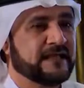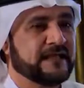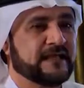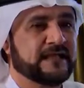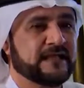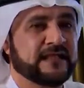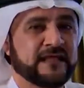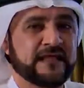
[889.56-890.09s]

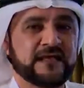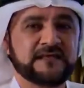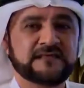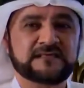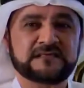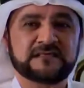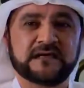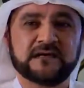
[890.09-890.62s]
there
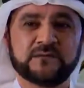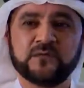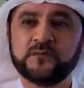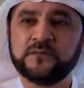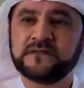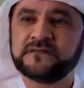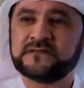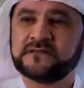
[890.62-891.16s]
is a
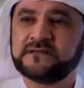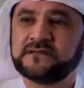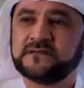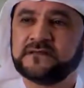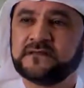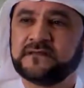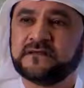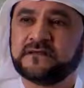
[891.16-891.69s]
moment
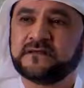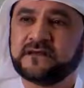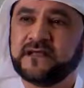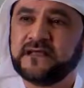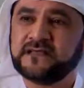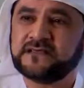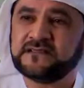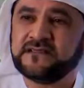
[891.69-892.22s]

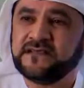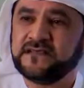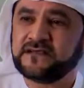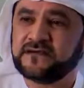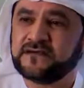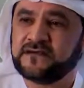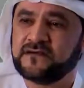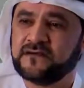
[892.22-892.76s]
created
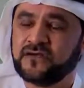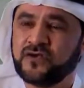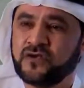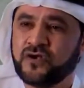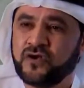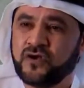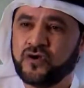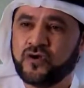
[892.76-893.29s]
here
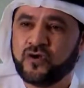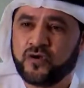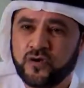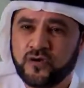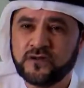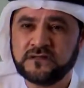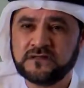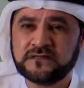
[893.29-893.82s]

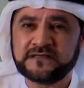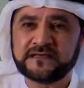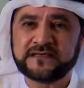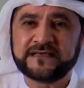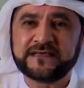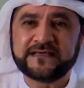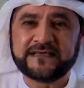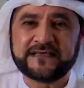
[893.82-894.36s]
called
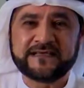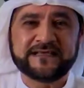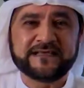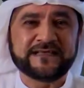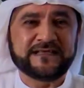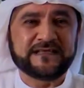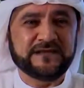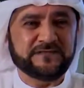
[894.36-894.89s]

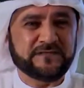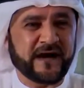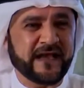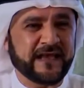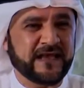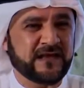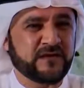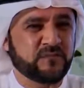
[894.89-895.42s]

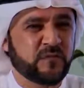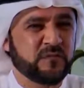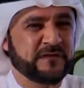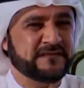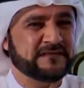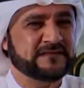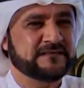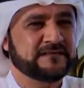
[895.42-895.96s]
defining moment.